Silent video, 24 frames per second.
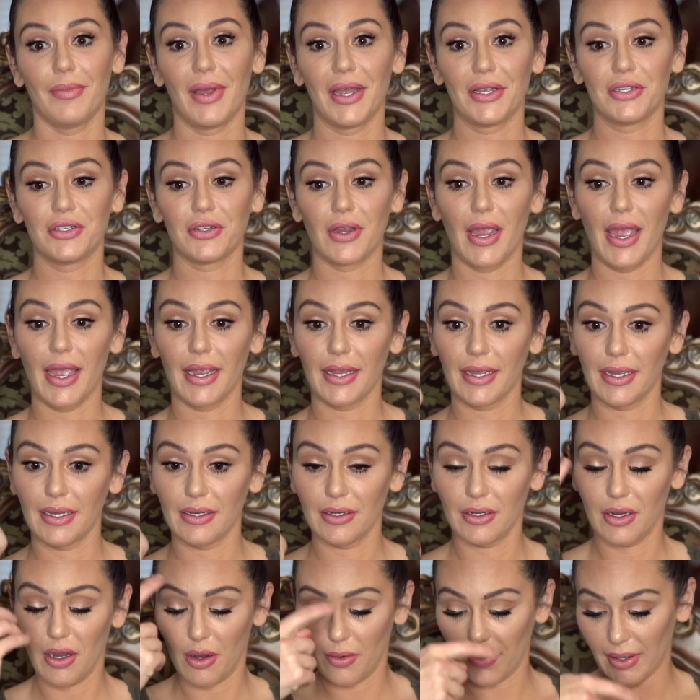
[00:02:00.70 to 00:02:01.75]
My
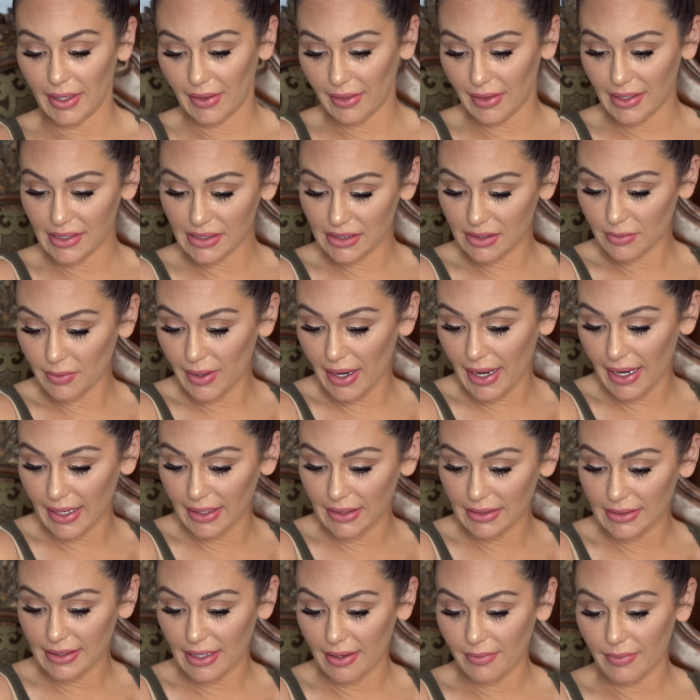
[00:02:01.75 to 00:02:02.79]
dragon going this
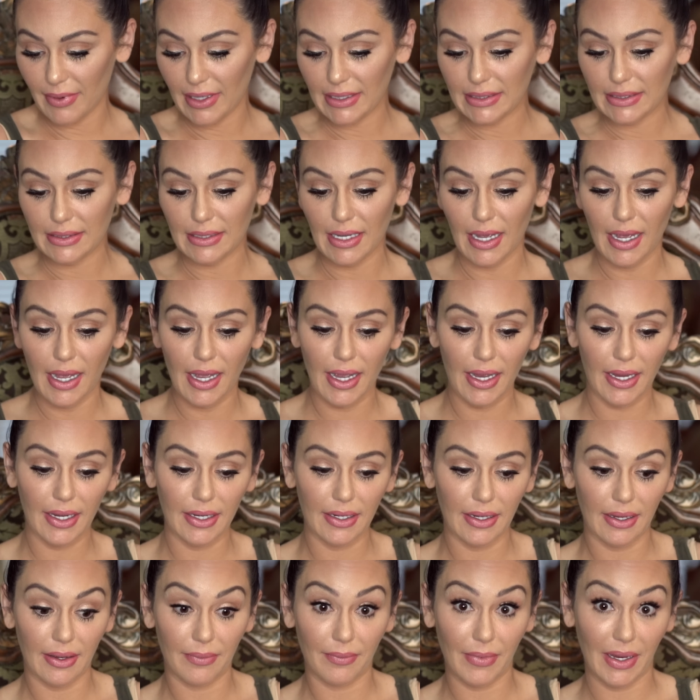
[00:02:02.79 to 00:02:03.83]
way down my
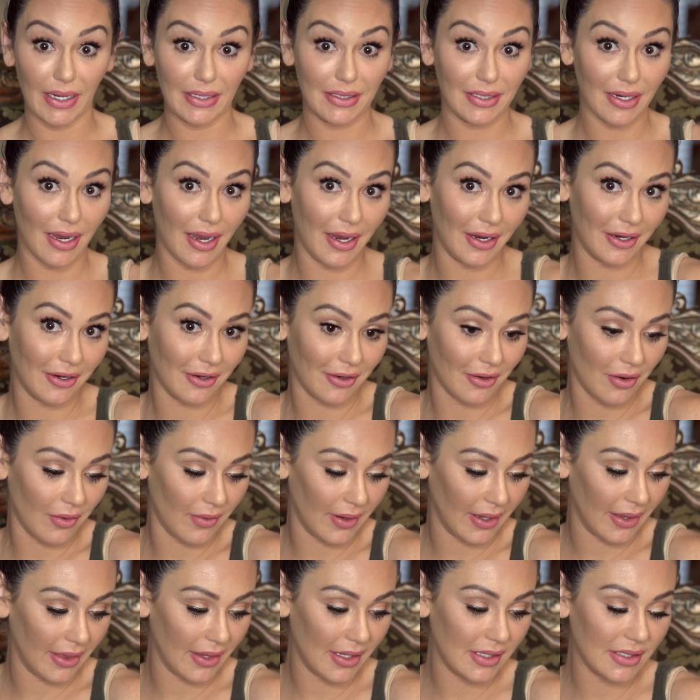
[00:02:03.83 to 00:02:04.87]
side and my tiger
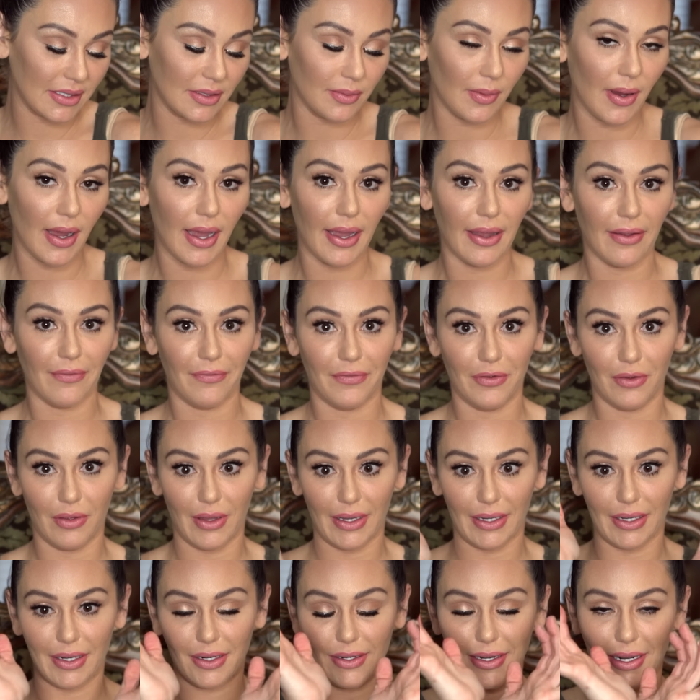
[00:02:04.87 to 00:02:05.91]
going this way. If you
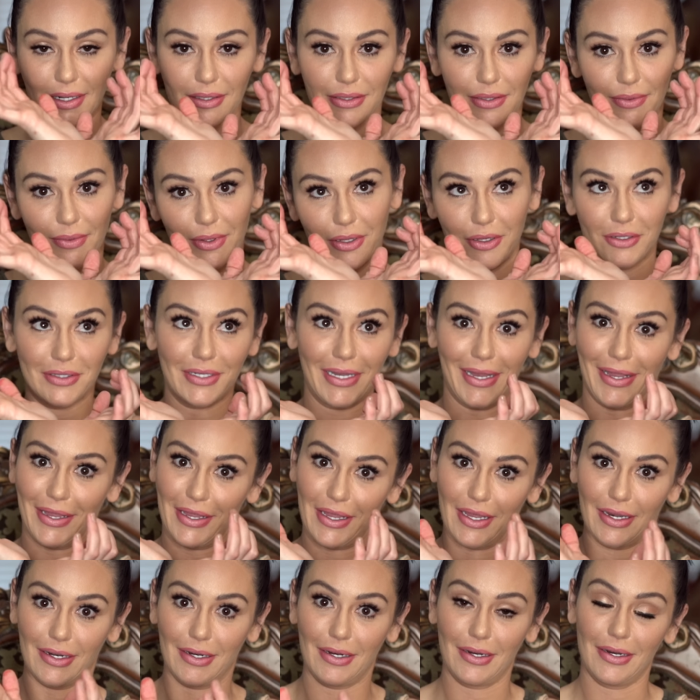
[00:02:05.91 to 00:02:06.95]
like connect them, it looks like a
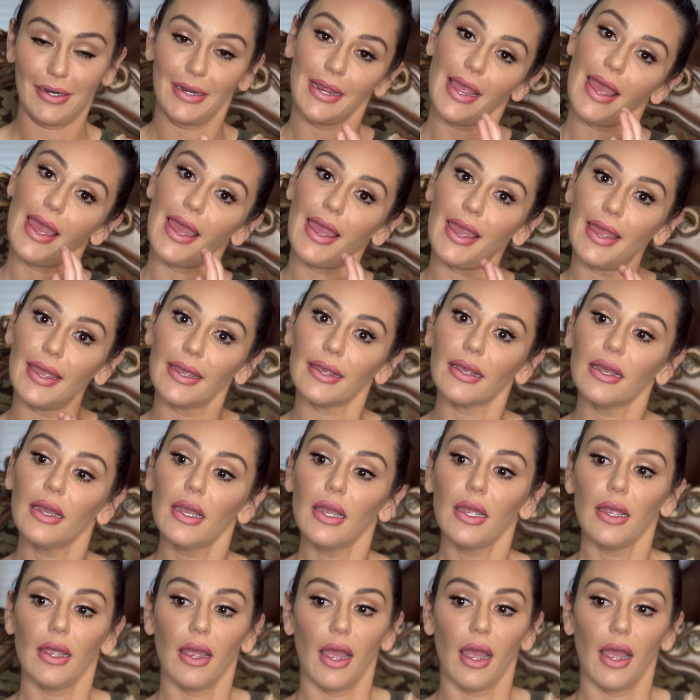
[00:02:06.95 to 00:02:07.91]
yin and a yang.